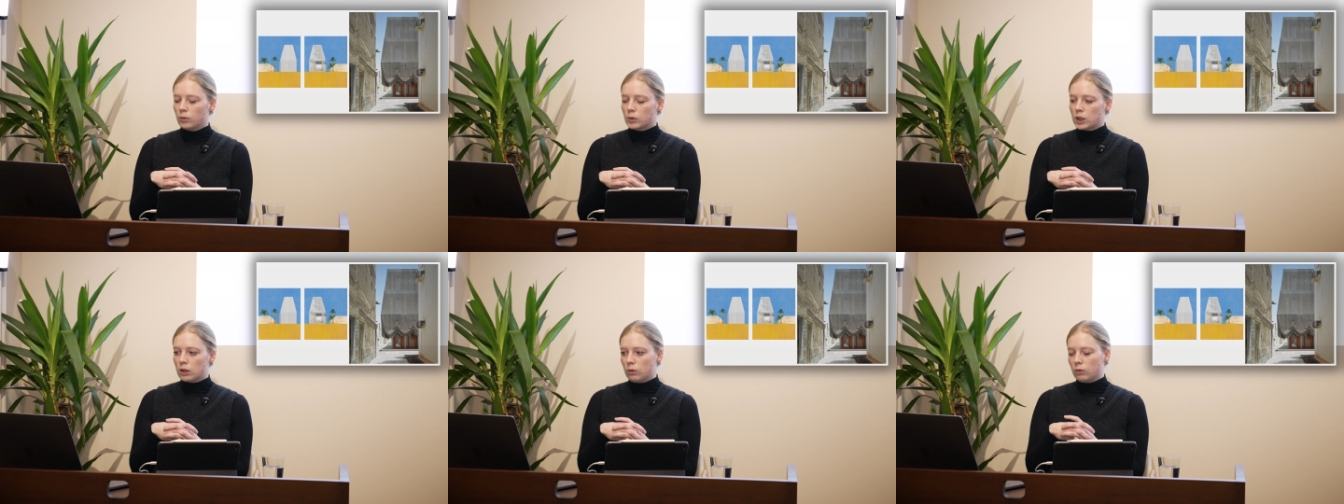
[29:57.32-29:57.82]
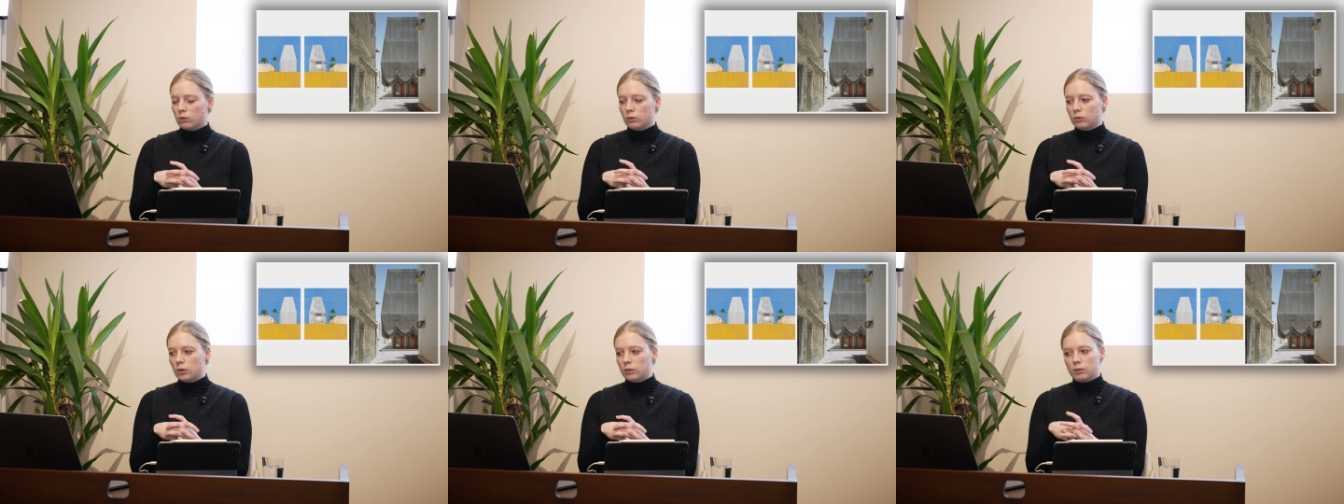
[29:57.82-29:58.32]

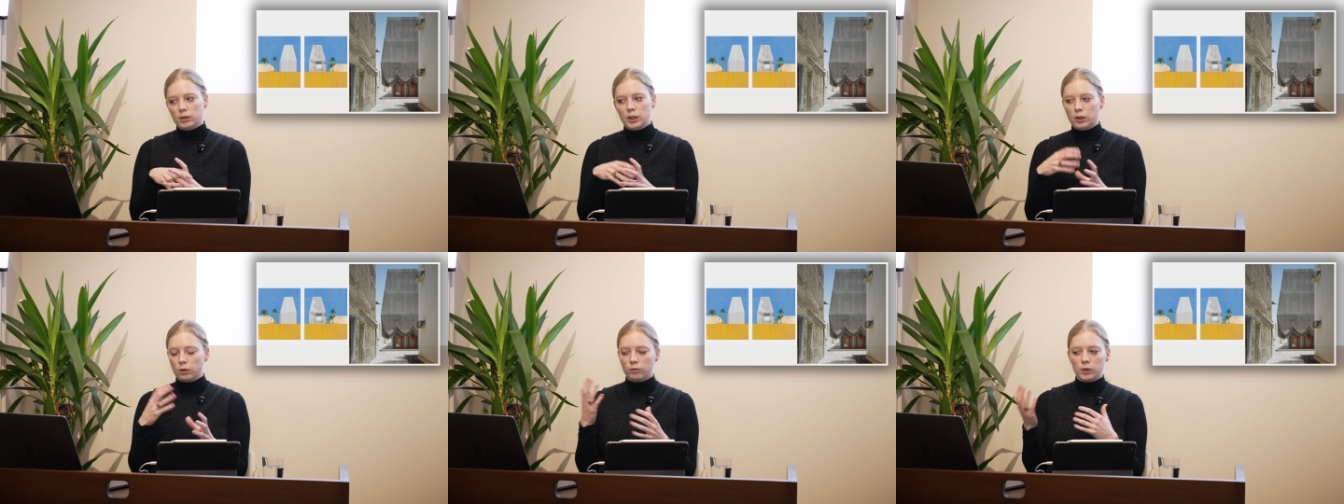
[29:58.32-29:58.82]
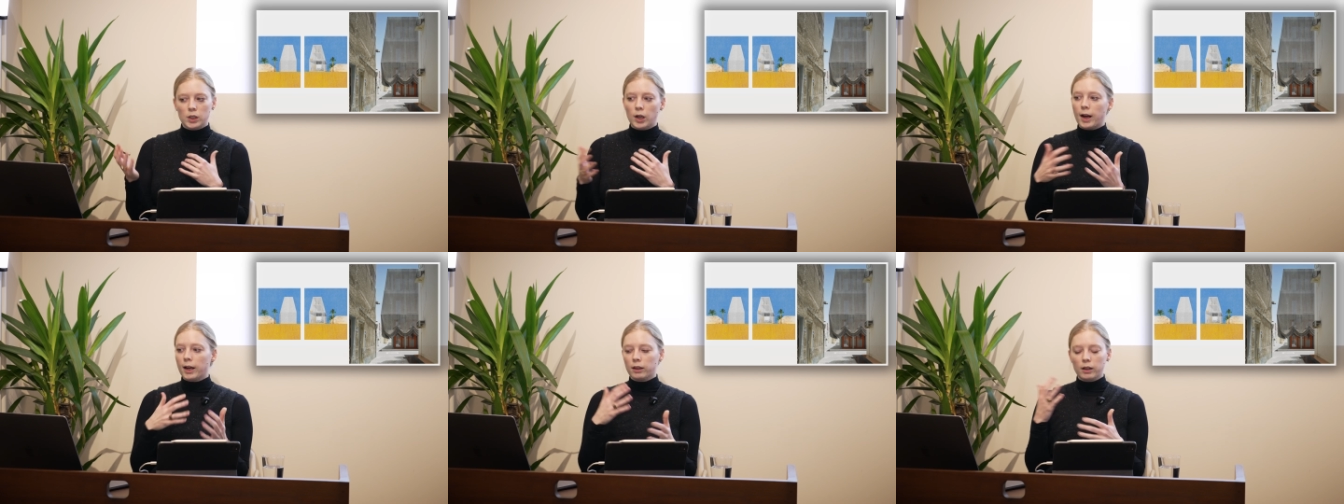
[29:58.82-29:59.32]
to
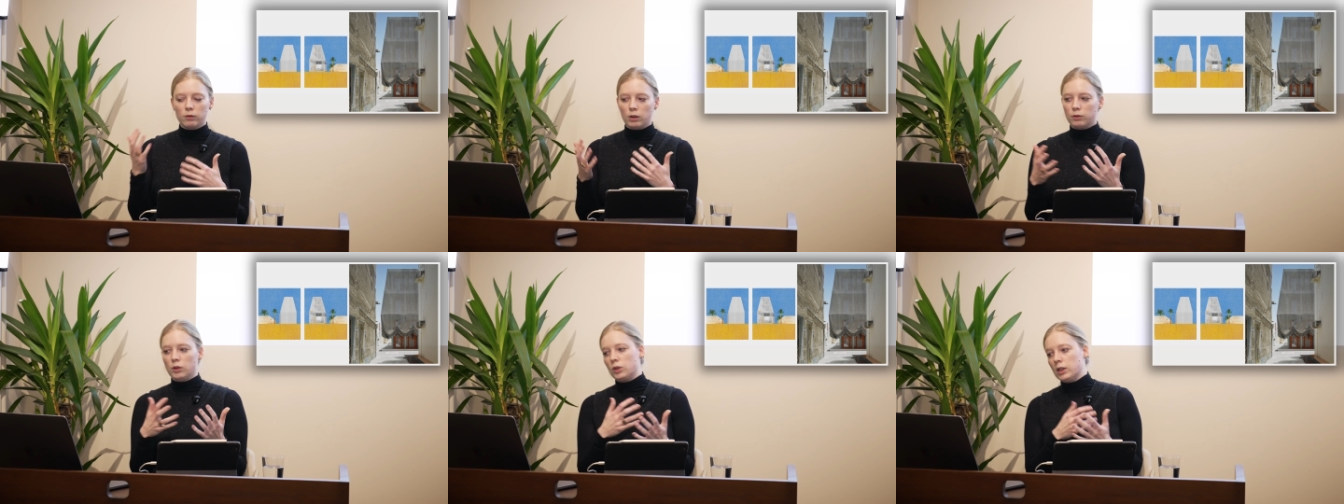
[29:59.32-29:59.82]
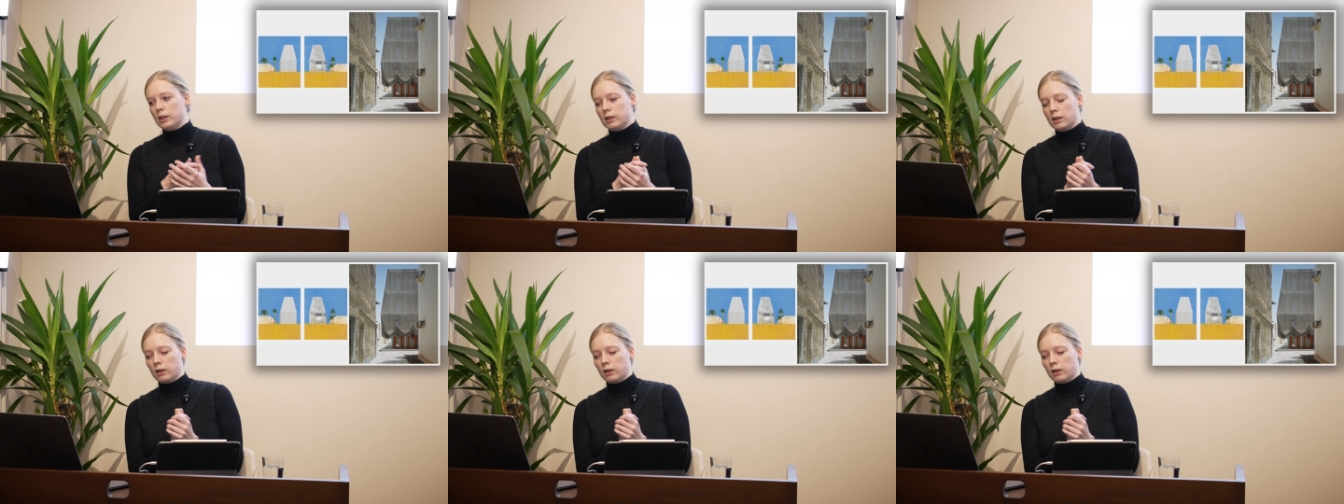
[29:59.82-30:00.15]
highlight refugees